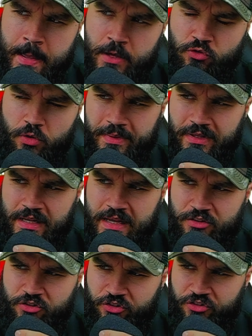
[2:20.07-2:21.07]
So the Middle
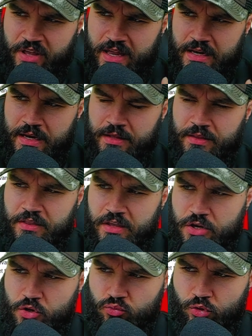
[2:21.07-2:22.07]
Ages then,
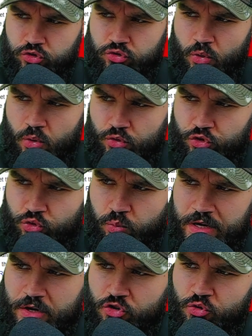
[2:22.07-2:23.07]
the
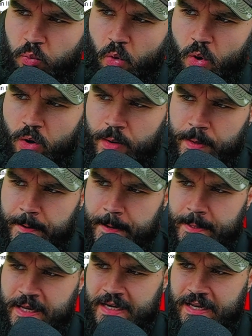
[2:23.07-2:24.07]
Russo-Swedish War,
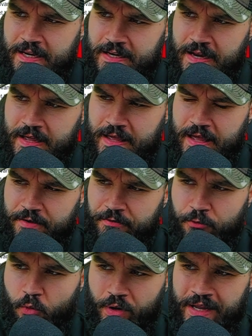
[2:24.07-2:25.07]

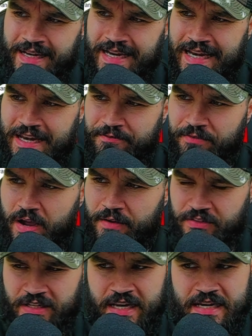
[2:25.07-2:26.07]
1495
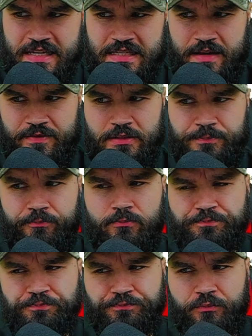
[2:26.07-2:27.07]
to 97,
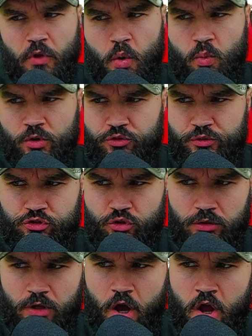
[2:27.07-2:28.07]
was a
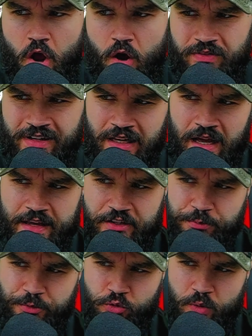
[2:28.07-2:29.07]
result of an alliance
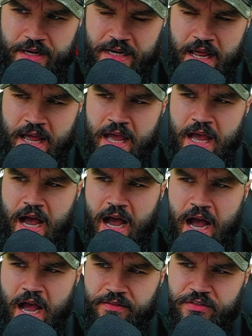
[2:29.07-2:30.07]
between
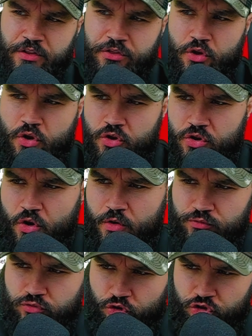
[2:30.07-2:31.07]
Ivan III
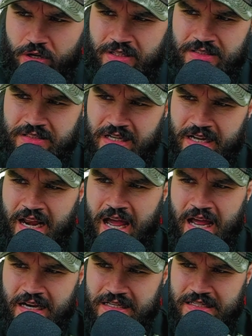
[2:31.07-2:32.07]
of Russia and
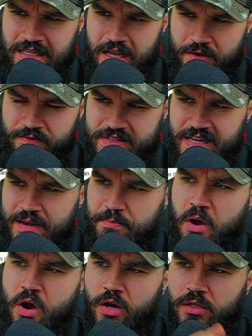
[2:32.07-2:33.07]
Hans of
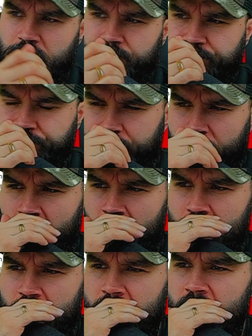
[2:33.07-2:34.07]
Denmark.
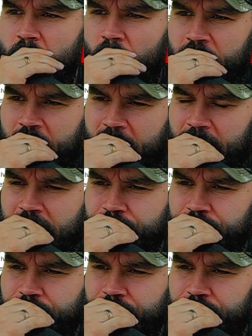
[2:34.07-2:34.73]
Okay.